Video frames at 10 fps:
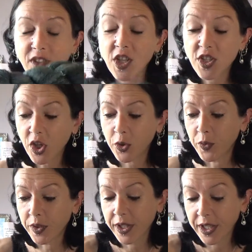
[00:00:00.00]
So
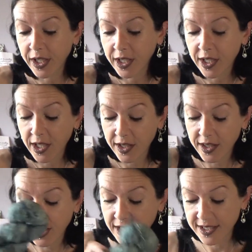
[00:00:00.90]

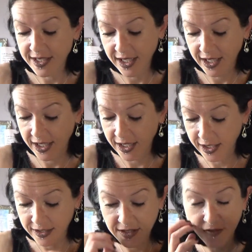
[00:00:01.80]
this
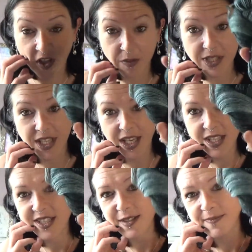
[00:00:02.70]
is Venomous
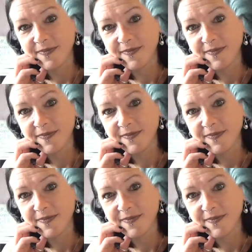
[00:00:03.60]
Kiss,